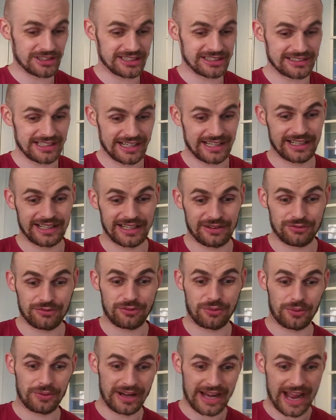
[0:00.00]
they're selling it
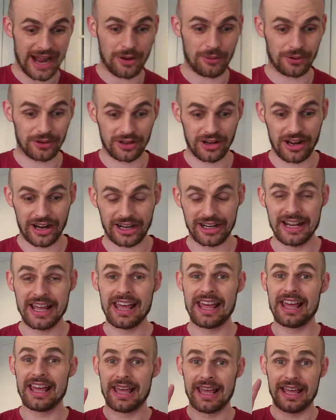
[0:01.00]
for now online,
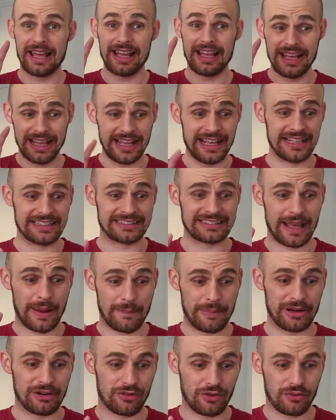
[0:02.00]
is a
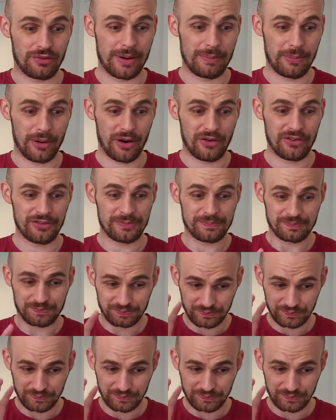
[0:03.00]
bit of a rip-off.